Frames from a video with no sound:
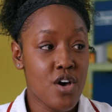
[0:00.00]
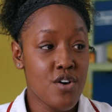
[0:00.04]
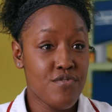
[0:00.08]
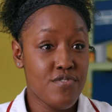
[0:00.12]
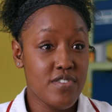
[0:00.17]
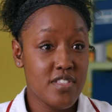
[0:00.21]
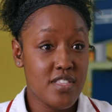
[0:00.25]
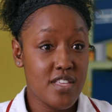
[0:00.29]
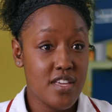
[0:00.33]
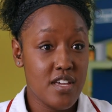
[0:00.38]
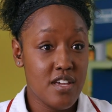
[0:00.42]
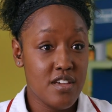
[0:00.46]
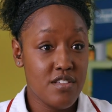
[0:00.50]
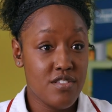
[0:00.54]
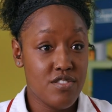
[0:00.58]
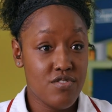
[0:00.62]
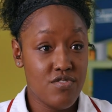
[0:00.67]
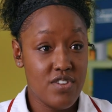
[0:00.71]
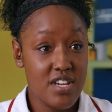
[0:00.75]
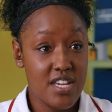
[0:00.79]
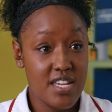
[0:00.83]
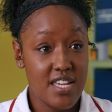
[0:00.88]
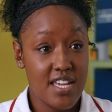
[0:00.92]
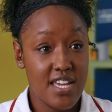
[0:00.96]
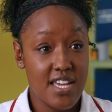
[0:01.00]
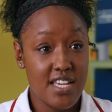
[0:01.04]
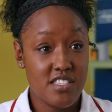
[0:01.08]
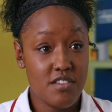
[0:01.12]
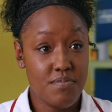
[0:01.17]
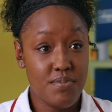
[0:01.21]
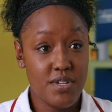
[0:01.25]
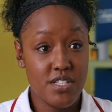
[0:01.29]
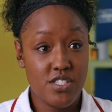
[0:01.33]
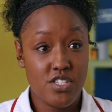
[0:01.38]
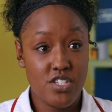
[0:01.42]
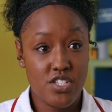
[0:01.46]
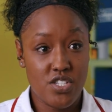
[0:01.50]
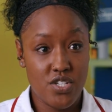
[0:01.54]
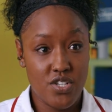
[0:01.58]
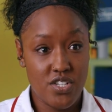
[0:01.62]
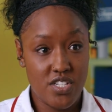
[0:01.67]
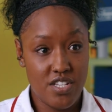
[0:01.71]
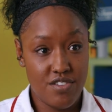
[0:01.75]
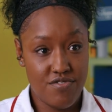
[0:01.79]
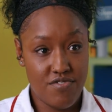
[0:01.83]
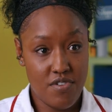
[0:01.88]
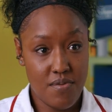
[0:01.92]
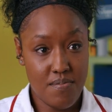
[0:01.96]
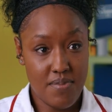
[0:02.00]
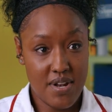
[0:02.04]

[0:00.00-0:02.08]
Over the 3 years, I've been to 2 different